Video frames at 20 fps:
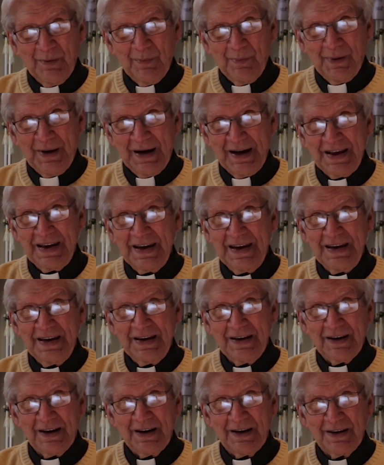but
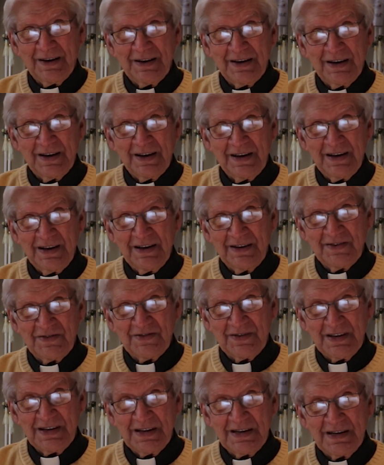he
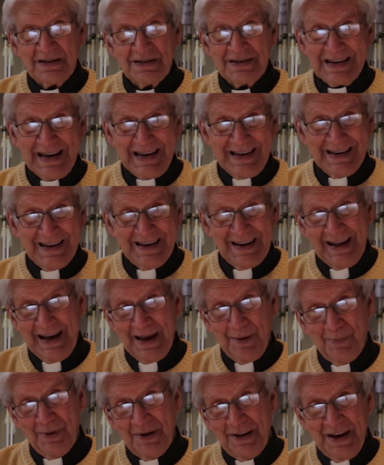is intended,
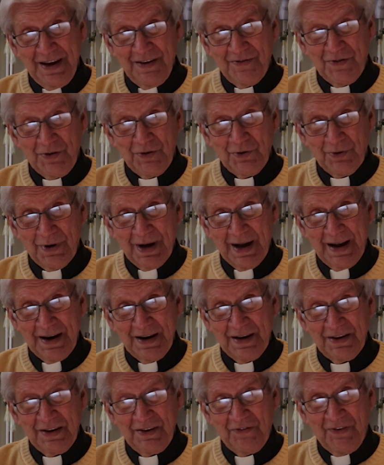I believe, to
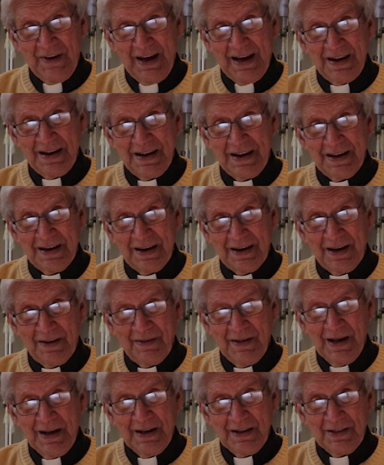kind of defend
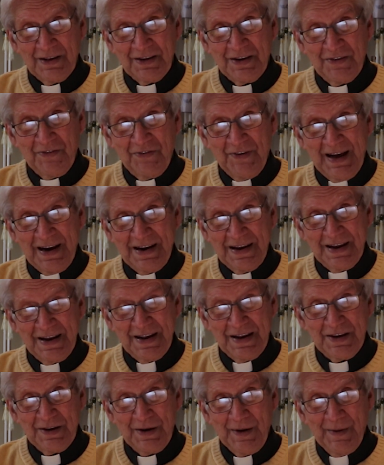the
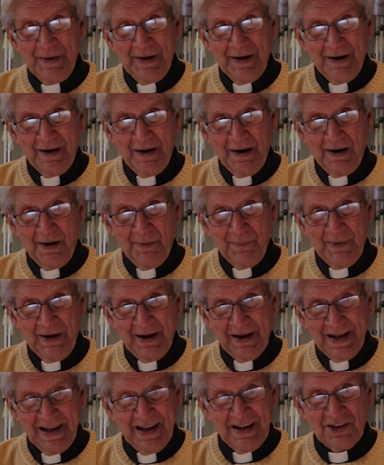defendant
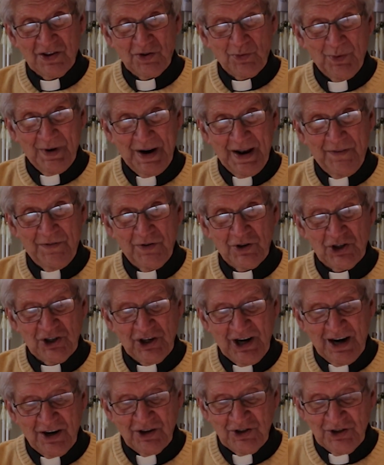against whatever
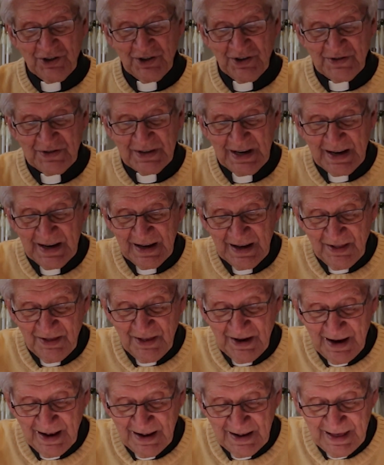charges
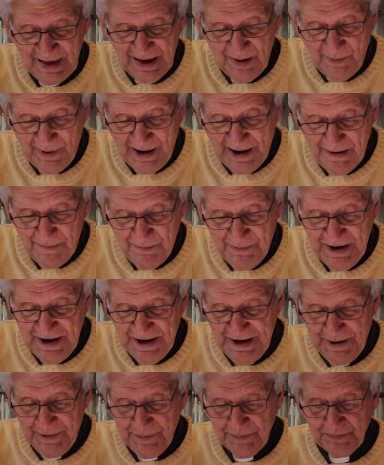they might
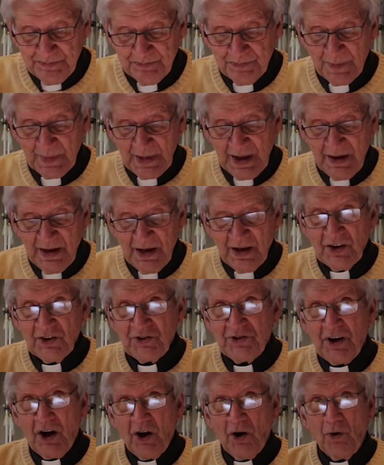be.
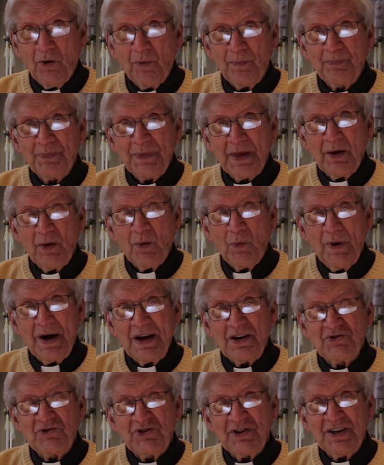So
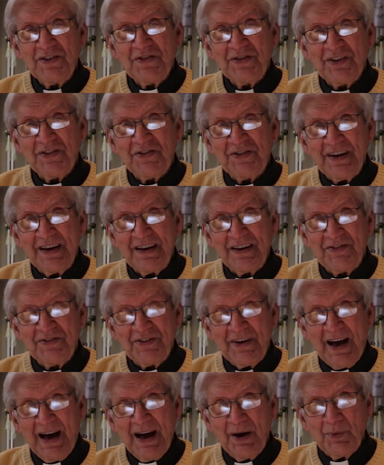when Jesus
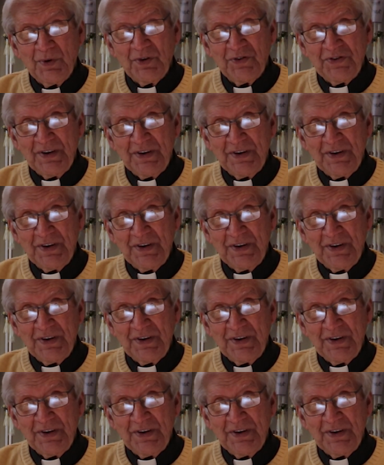says, I will